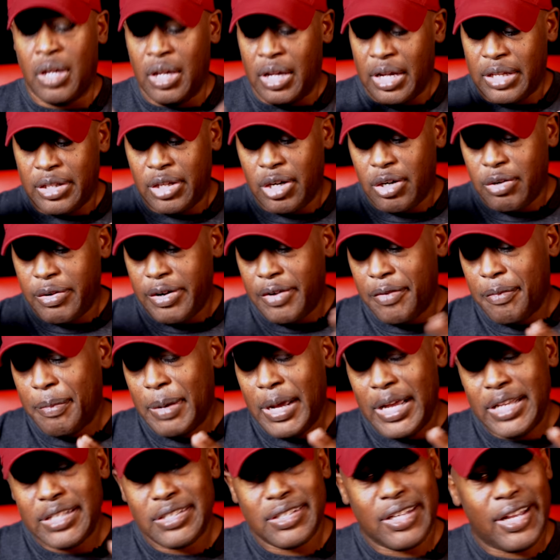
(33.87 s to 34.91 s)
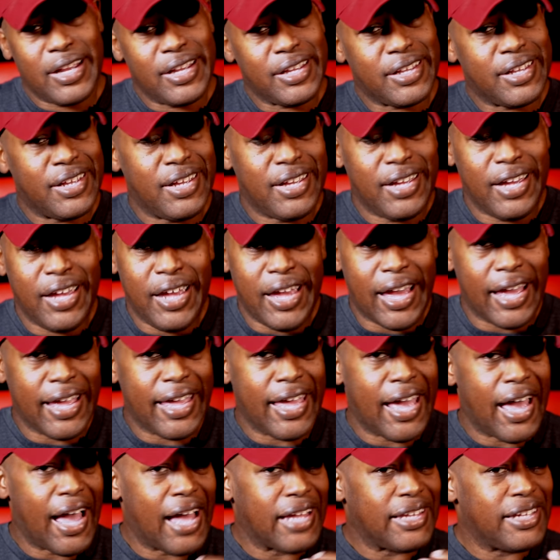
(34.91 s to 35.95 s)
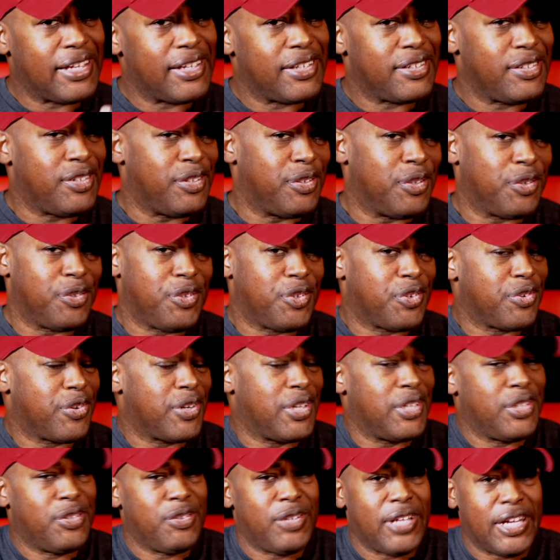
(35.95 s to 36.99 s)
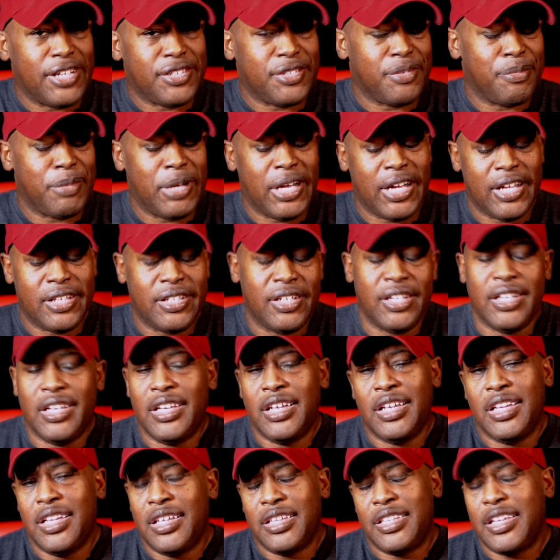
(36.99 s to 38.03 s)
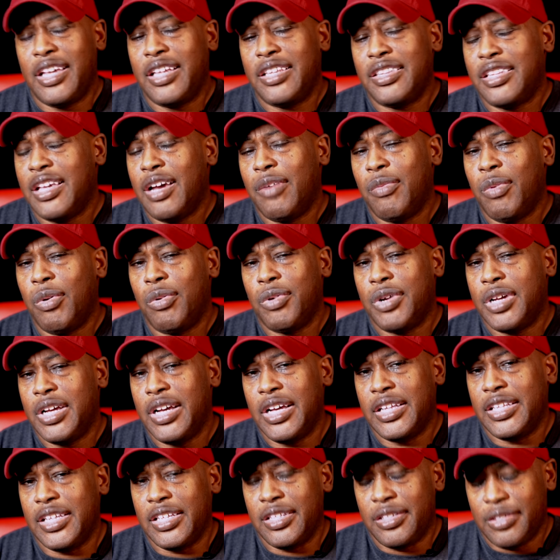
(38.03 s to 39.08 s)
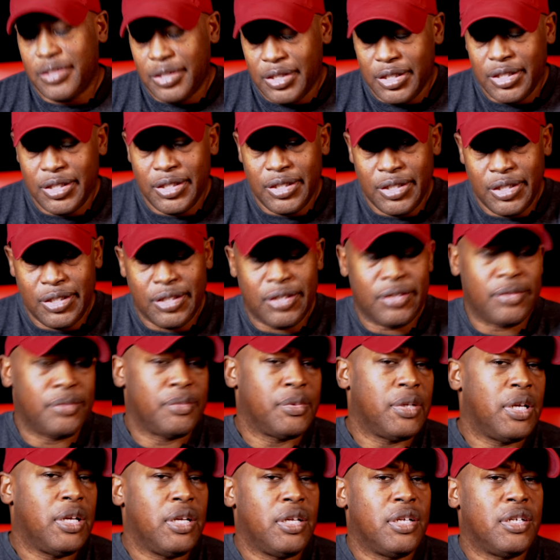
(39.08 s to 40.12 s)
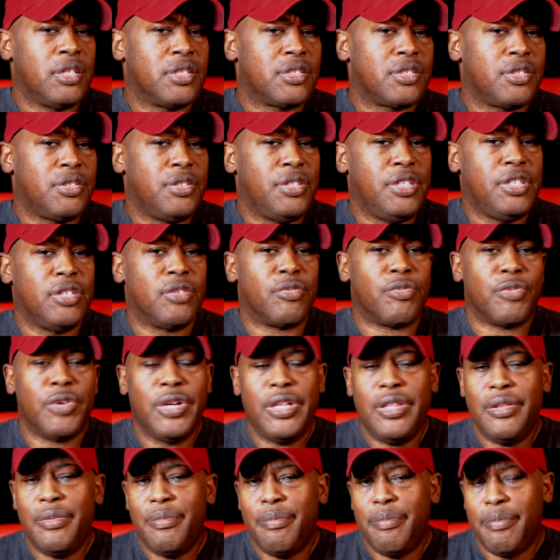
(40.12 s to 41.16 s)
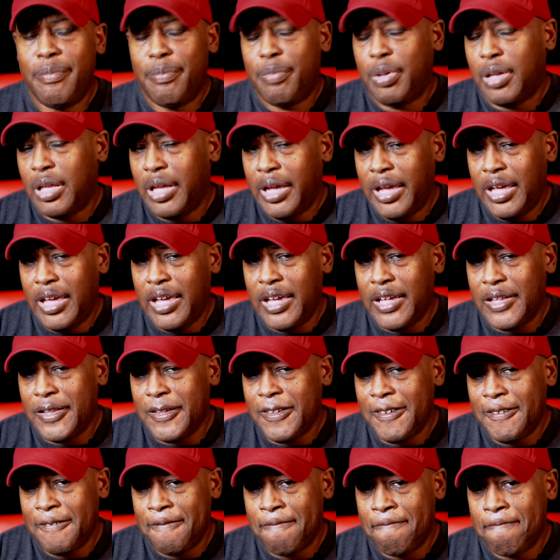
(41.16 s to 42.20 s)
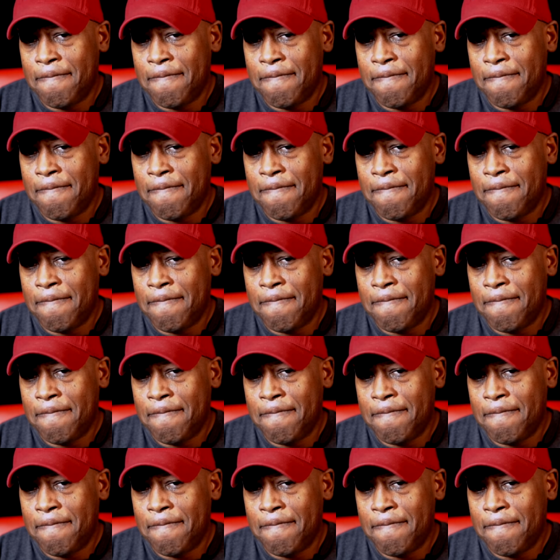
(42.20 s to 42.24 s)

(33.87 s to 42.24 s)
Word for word: I know everybody's like, hey, I got it. You know, you're trying to do it out your mind. That won't cut it. So you need a written plan,